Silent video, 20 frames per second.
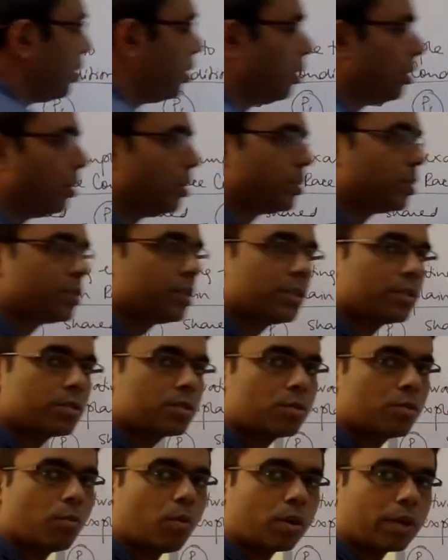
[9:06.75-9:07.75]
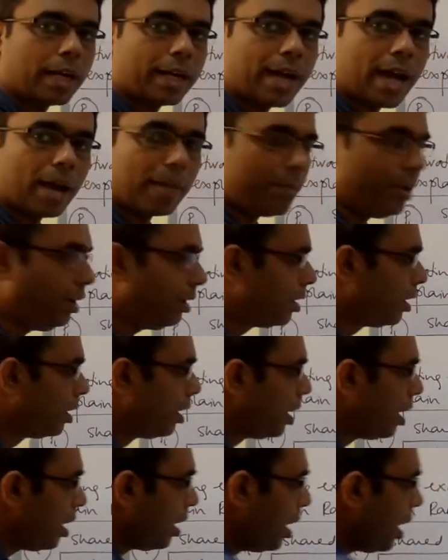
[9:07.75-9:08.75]
this is what had happened,
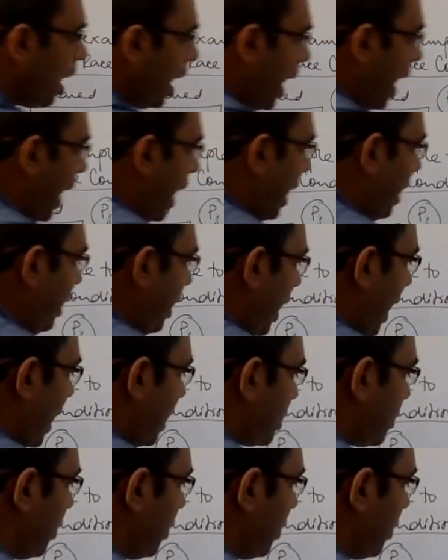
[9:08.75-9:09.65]
and as